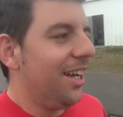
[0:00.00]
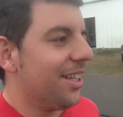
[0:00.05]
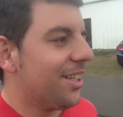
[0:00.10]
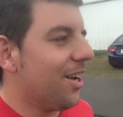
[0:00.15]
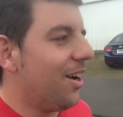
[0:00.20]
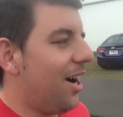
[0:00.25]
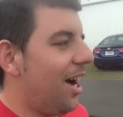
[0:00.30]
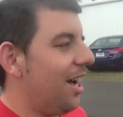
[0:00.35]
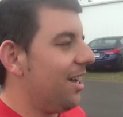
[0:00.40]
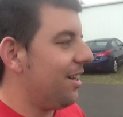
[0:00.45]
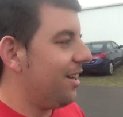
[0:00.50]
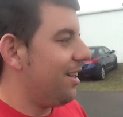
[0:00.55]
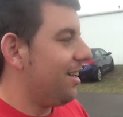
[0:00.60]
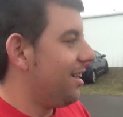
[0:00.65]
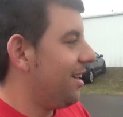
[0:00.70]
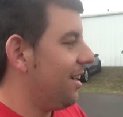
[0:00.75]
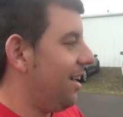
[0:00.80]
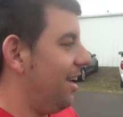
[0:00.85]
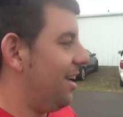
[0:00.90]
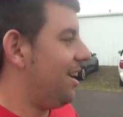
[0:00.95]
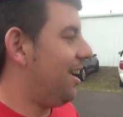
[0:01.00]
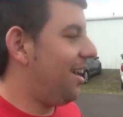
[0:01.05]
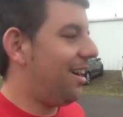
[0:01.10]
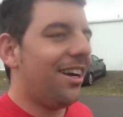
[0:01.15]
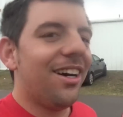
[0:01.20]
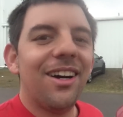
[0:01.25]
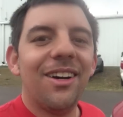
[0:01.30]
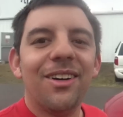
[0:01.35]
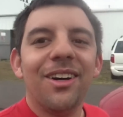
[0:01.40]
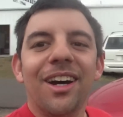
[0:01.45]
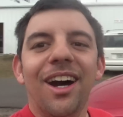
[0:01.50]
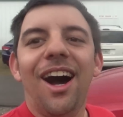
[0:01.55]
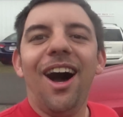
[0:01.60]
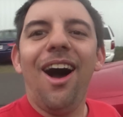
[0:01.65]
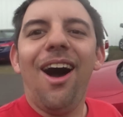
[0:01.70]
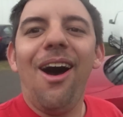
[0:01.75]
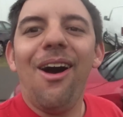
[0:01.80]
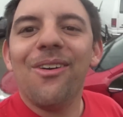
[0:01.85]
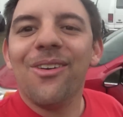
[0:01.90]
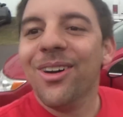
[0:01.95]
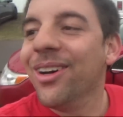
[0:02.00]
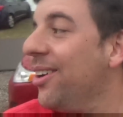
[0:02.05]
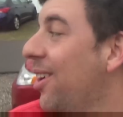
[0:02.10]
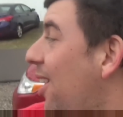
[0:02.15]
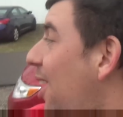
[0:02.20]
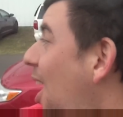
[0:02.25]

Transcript: So, uh oh, oh,